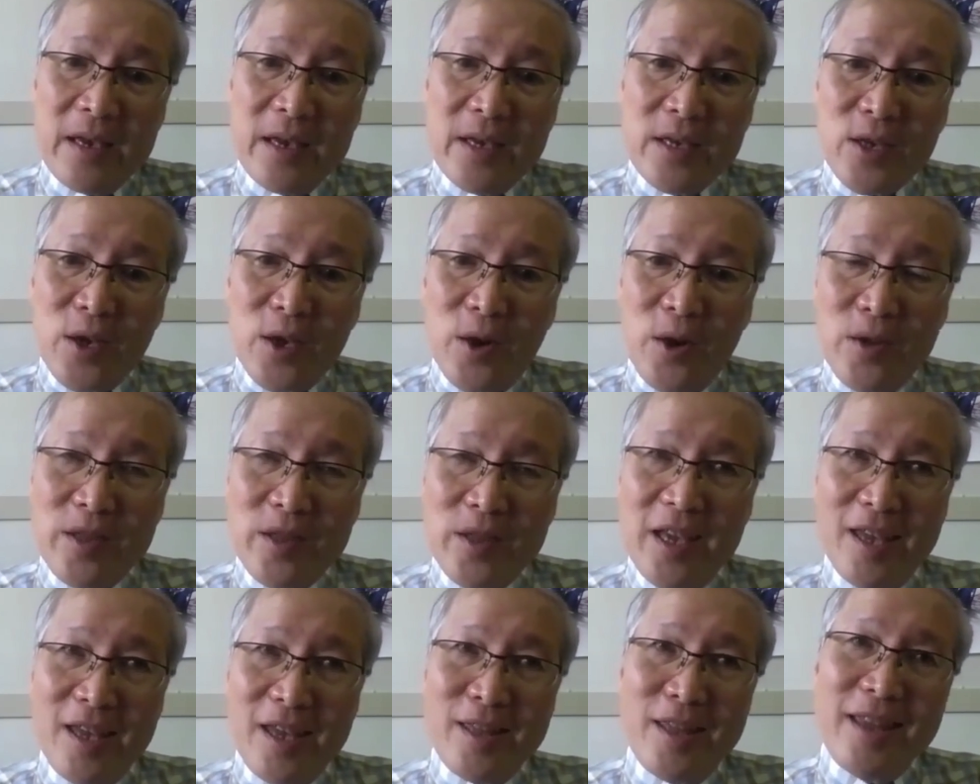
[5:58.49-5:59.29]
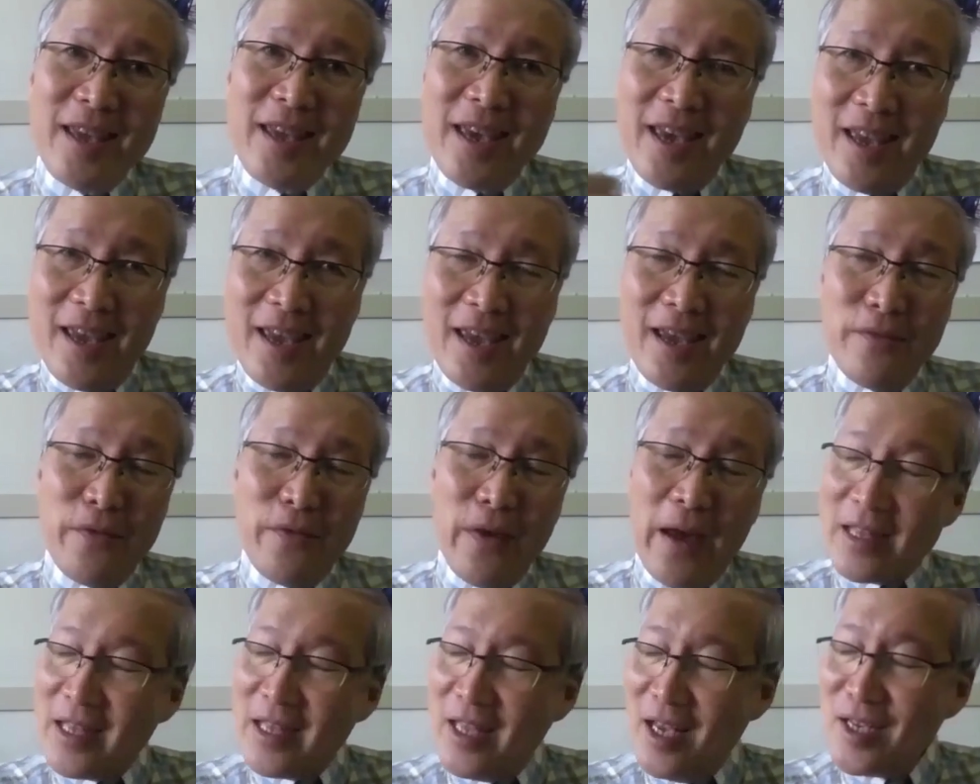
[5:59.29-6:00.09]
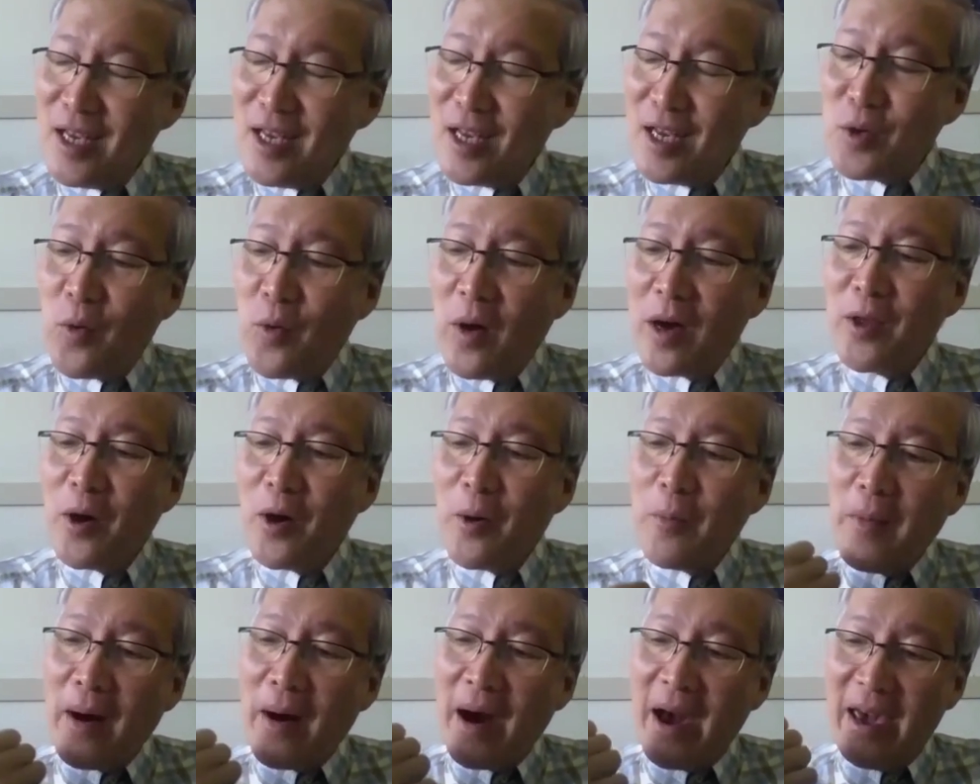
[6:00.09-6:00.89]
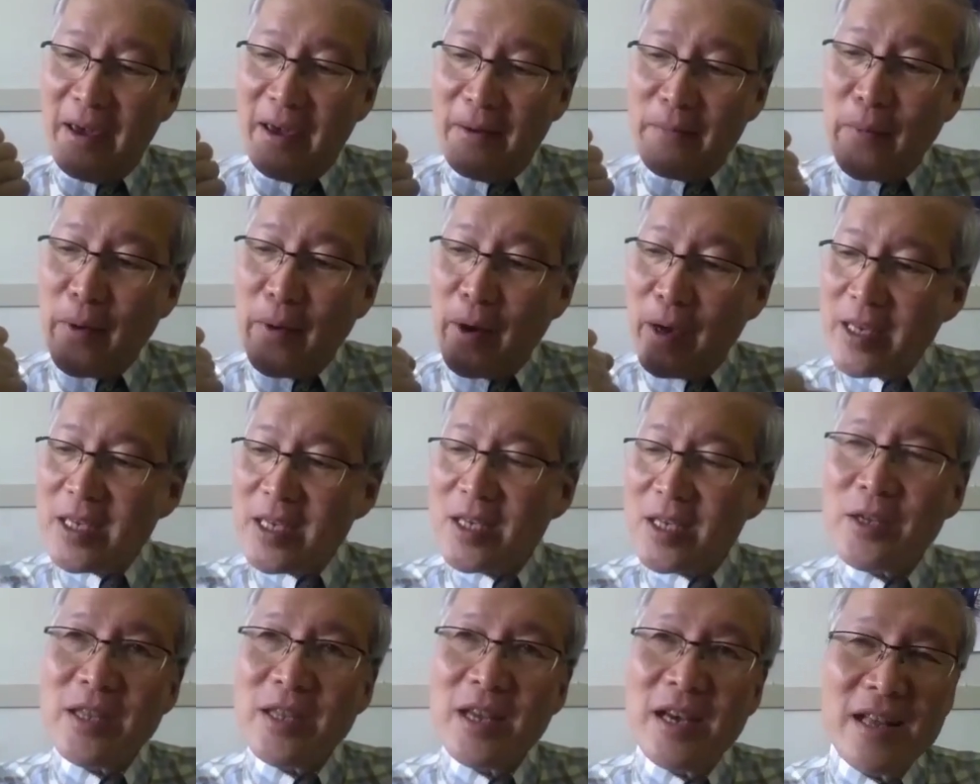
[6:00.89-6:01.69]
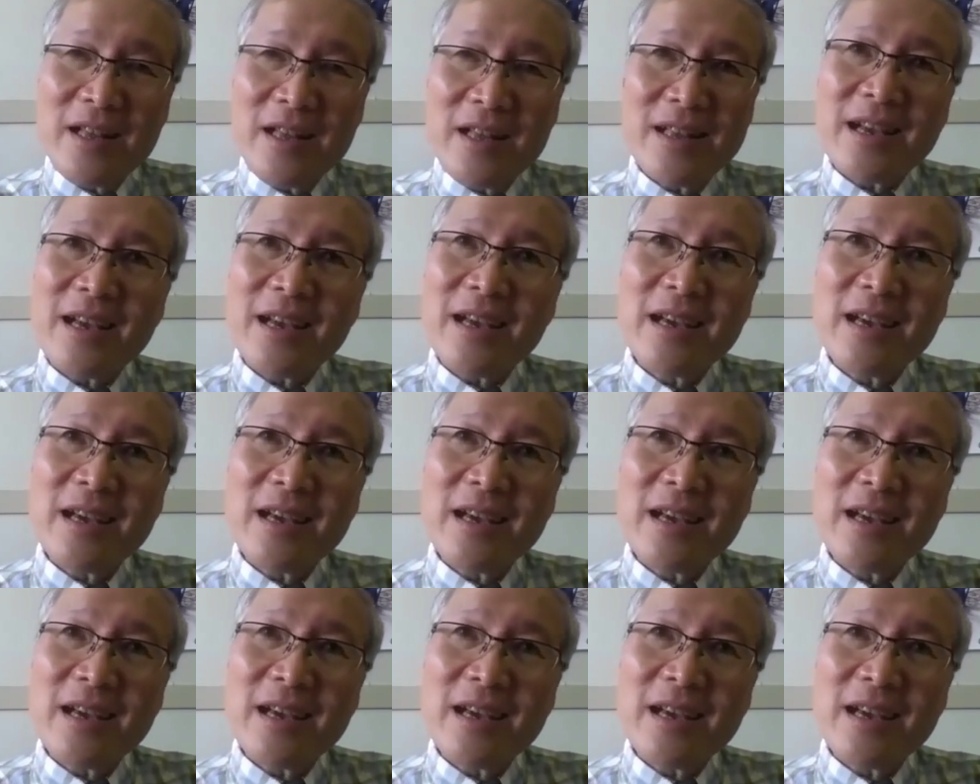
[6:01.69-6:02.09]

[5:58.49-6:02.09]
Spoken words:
So in fact, this is one of my personal